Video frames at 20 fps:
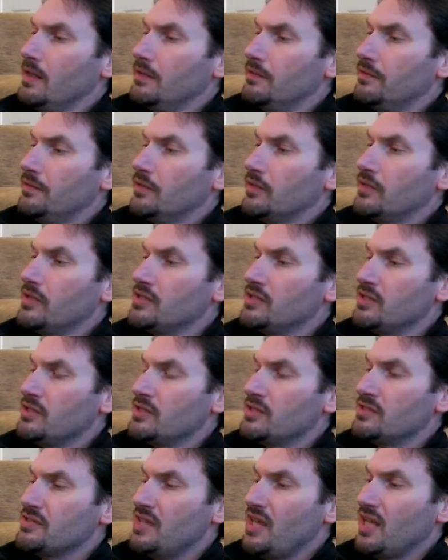for a Christian
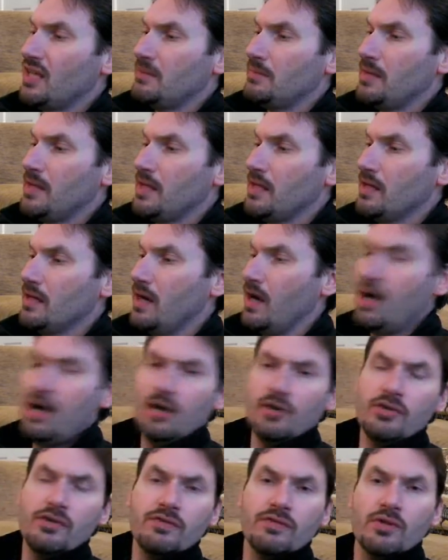to say to me, oh,
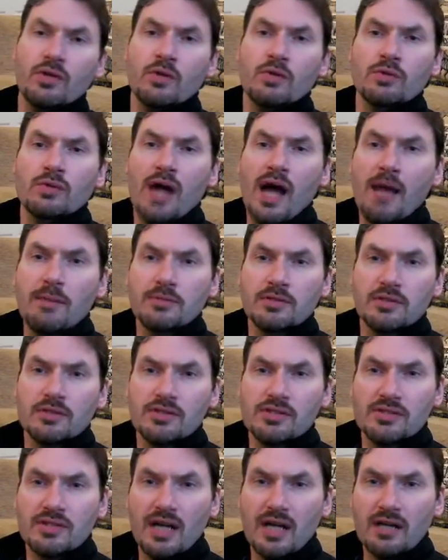you've no absolute
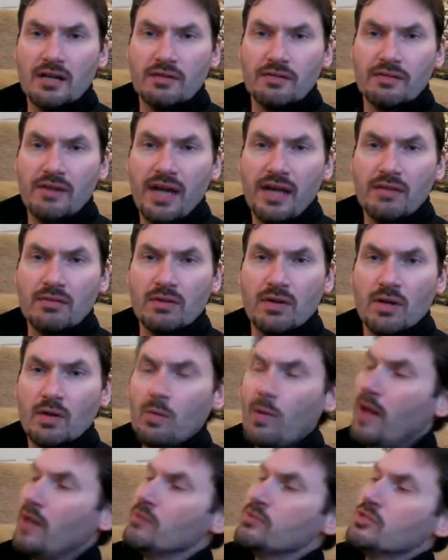standard of right and wrong,
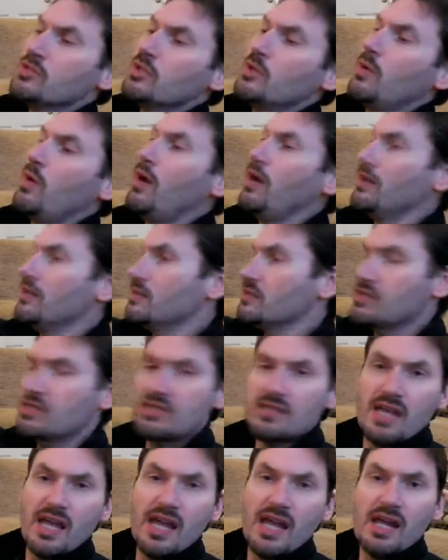why don't you go out and
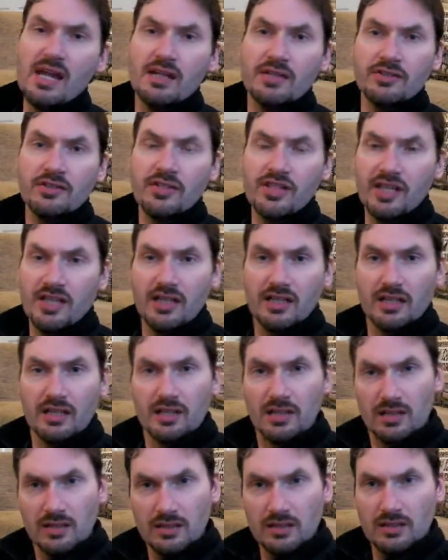steal and
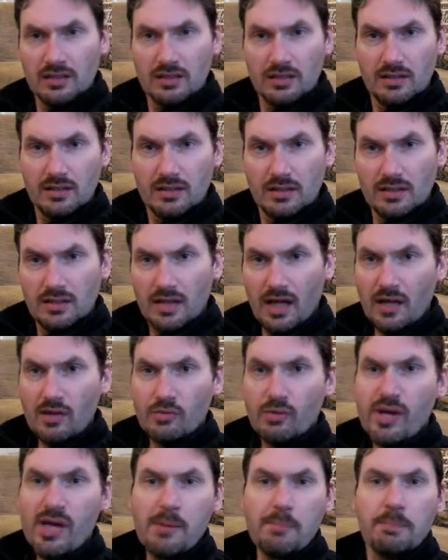kill and
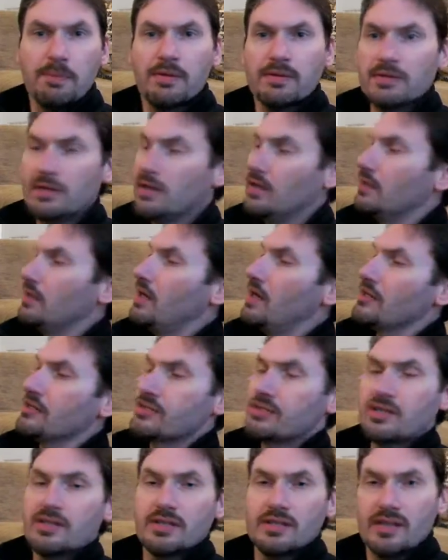rape to your
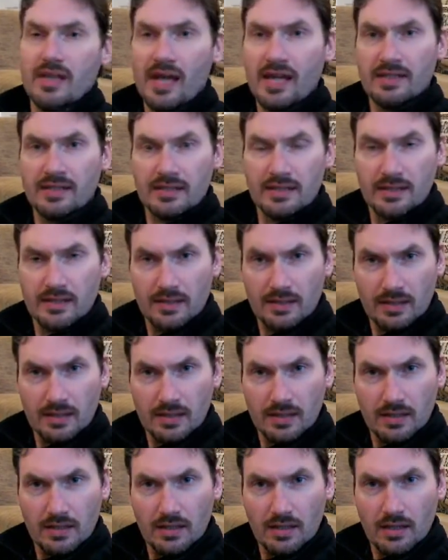heart's content?
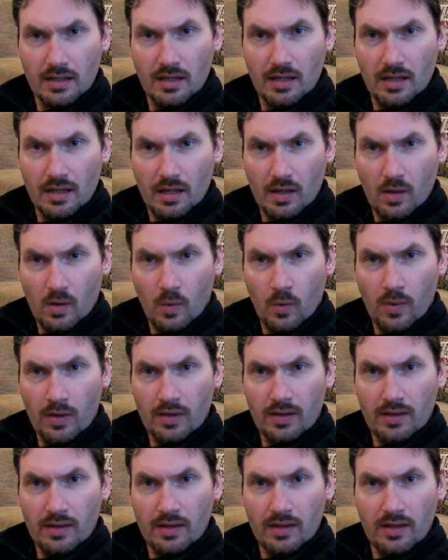
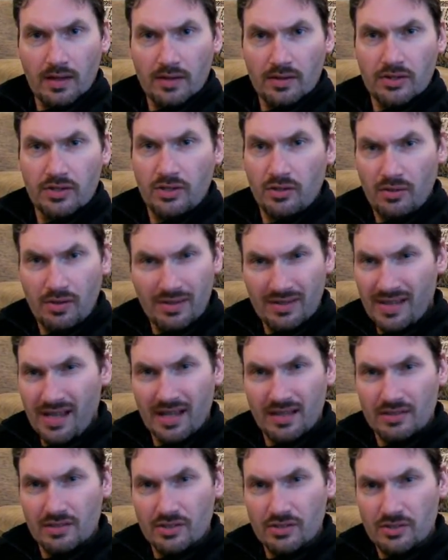Well, doing
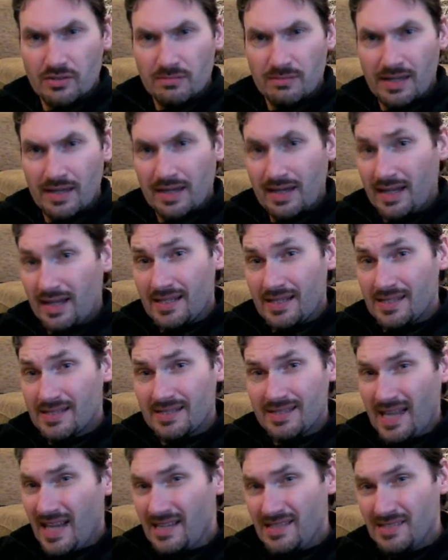that doesn't make
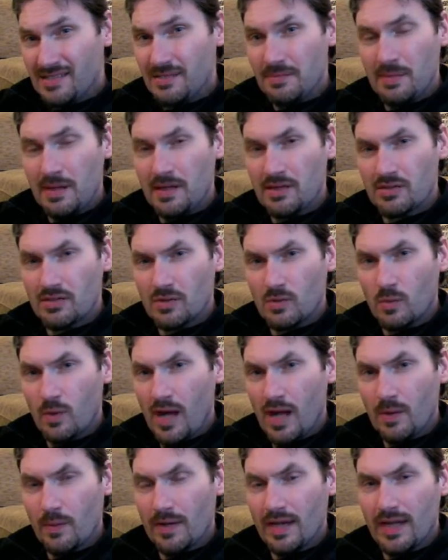sense to me, so
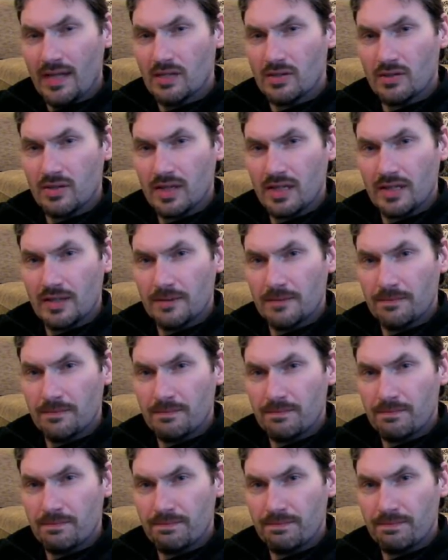why would I do it?
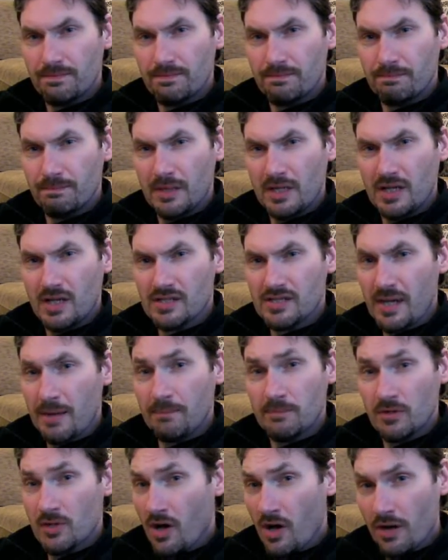Because
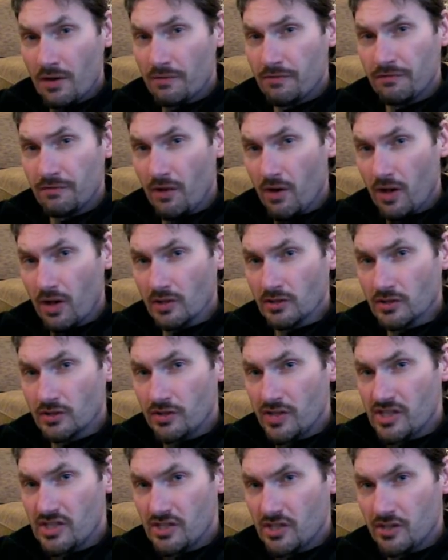I'm not a fallen
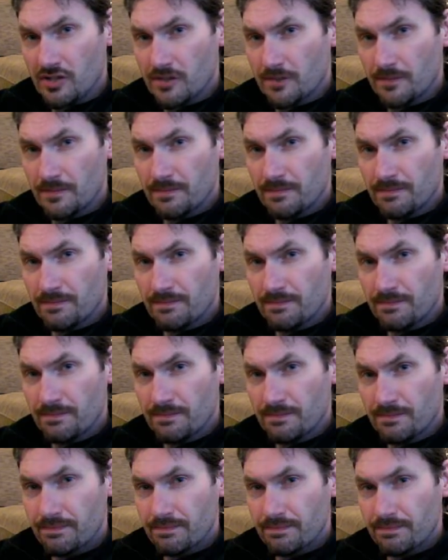creature.
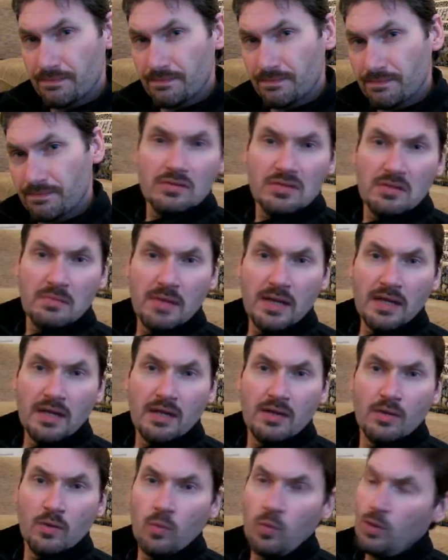I mean,
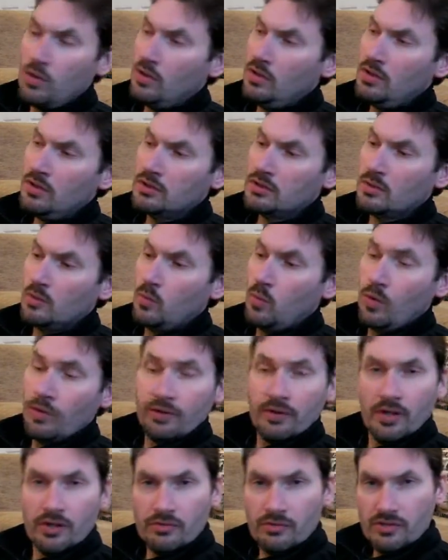the world
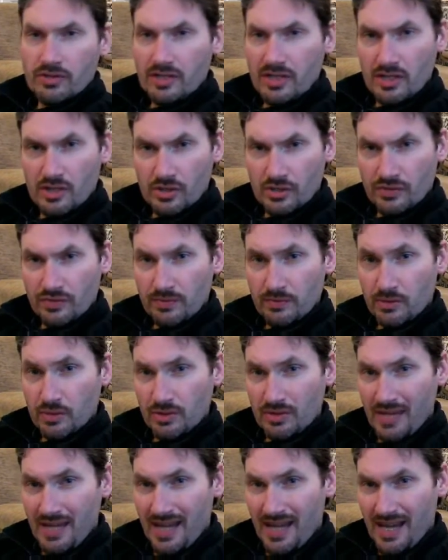100 years from
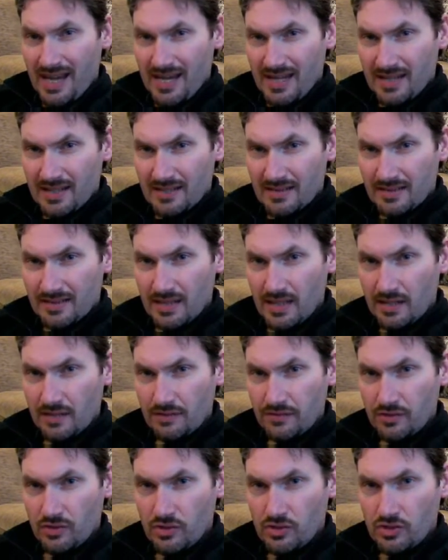today, in the
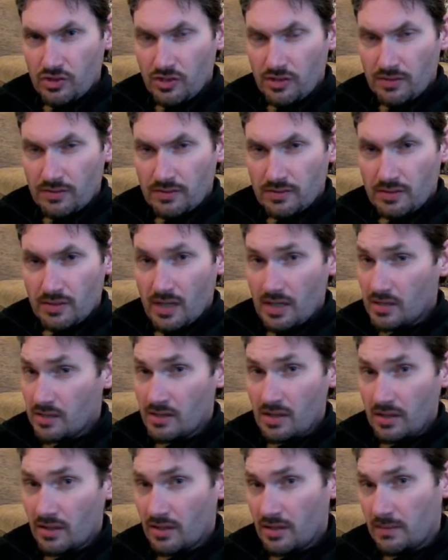future, it's
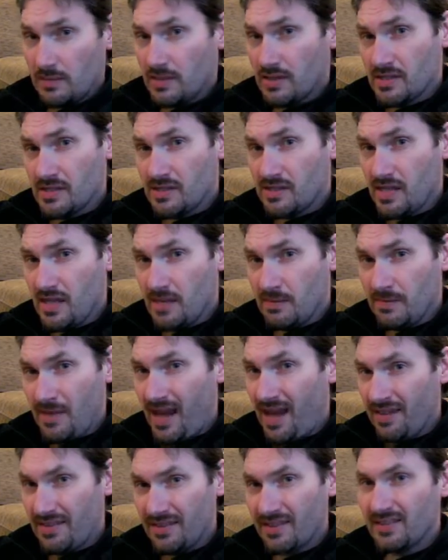not going to be the same
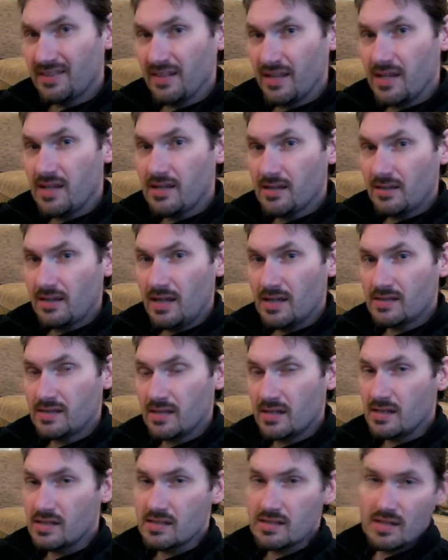ethically as it
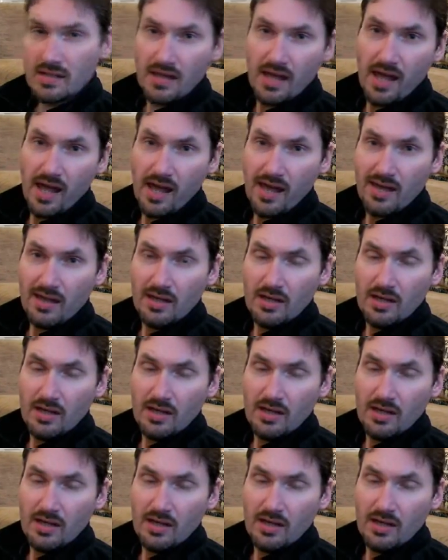is today.